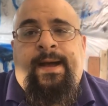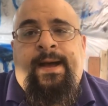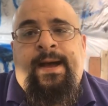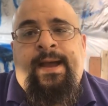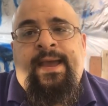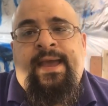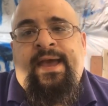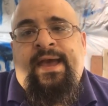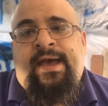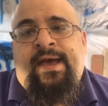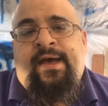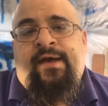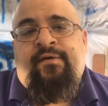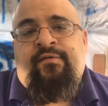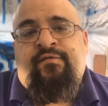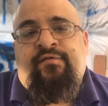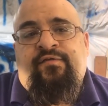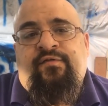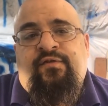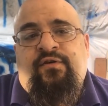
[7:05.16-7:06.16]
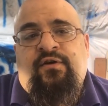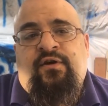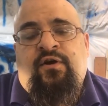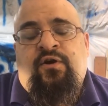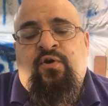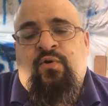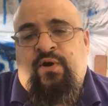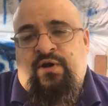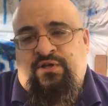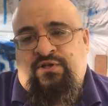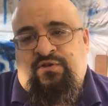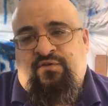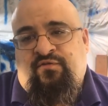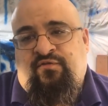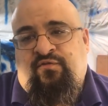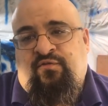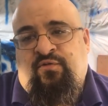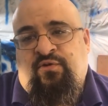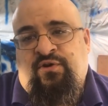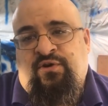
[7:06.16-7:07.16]
I have a question
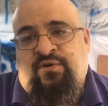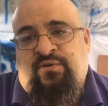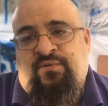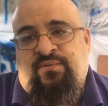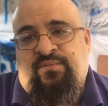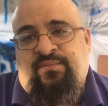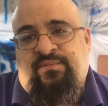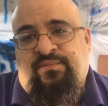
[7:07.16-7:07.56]
for you.